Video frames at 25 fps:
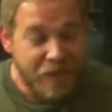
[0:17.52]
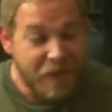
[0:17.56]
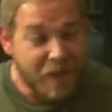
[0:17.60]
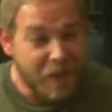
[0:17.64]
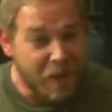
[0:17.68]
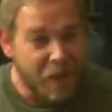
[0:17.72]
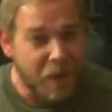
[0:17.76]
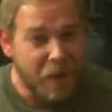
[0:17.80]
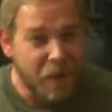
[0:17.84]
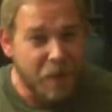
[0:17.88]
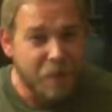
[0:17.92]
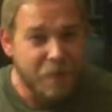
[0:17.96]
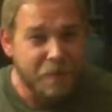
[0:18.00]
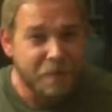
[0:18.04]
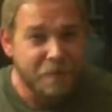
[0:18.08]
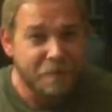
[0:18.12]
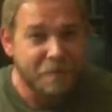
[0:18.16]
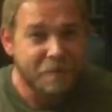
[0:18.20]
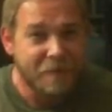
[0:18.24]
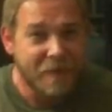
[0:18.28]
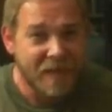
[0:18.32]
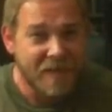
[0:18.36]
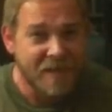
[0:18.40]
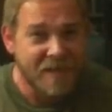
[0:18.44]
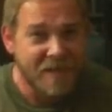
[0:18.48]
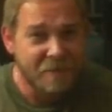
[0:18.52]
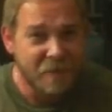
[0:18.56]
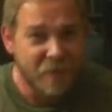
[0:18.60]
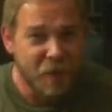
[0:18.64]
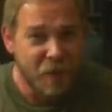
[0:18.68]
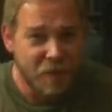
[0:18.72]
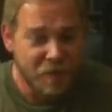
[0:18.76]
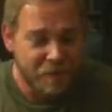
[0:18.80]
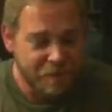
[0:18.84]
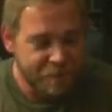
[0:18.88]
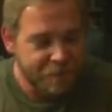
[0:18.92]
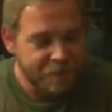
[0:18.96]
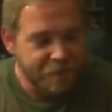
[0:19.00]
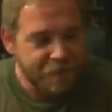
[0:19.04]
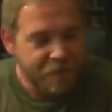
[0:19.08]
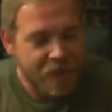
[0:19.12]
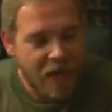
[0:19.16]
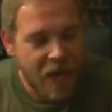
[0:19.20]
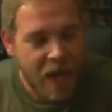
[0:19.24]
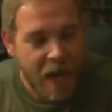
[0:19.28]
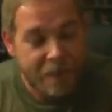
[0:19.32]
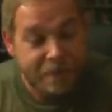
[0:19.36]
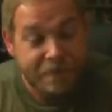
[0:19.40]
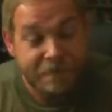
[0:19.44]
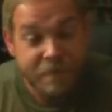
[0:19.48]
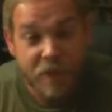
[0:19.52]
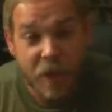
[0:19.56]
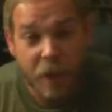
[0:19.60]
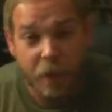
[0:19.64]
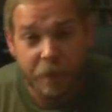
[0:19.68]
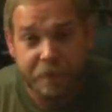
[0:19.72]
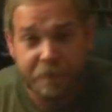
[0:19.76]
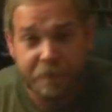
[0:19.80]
Oh, that's smooth. Alright, so